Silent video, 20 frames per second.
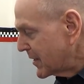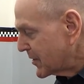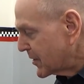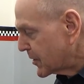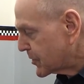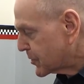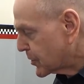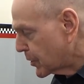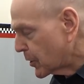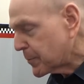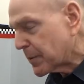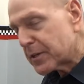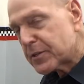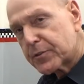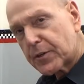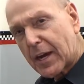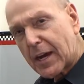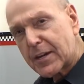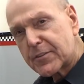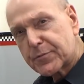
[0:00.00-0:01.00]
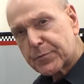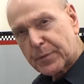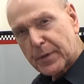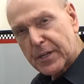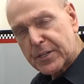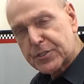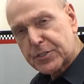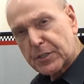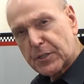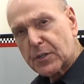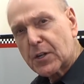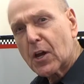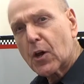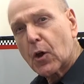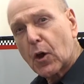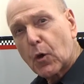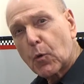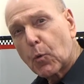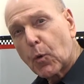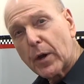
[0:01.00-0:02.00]
The turbine drive pressure.
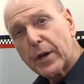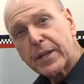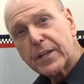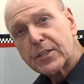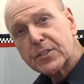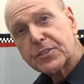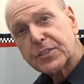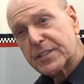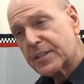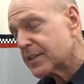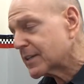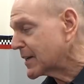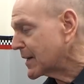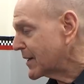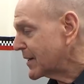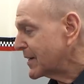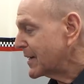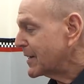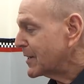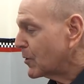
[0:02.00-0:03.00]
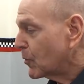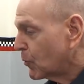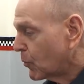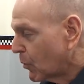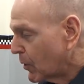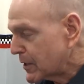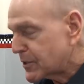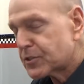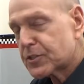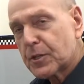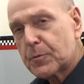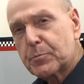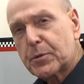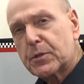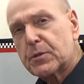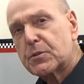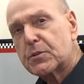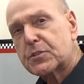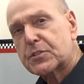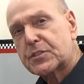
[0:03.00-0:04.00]
What is it? What's the
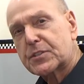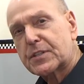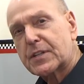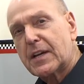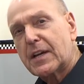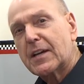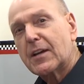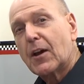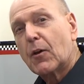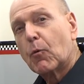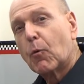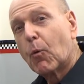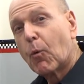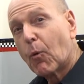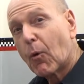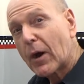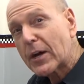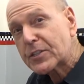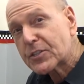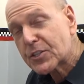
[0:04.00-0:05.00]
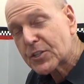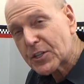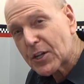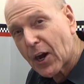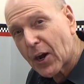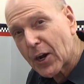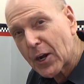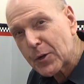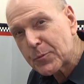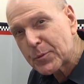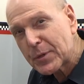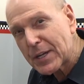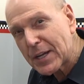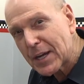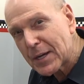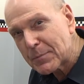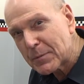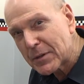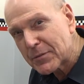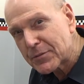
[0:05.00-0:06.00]
boost? What's the
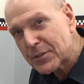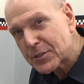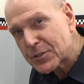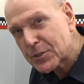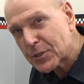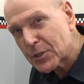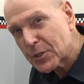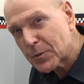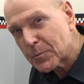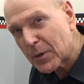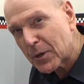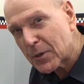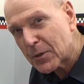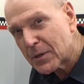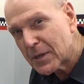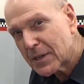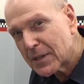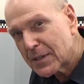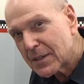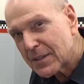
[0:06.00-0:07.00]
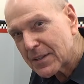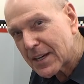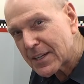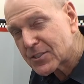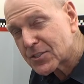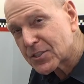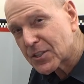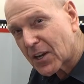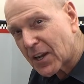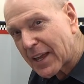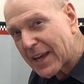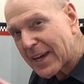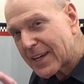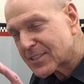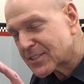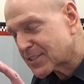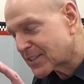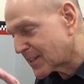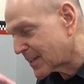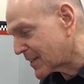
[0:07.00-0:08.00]
RPM of the turbo? That's the
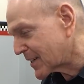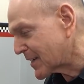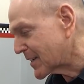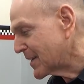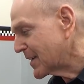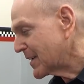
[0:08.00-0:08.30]
last thing.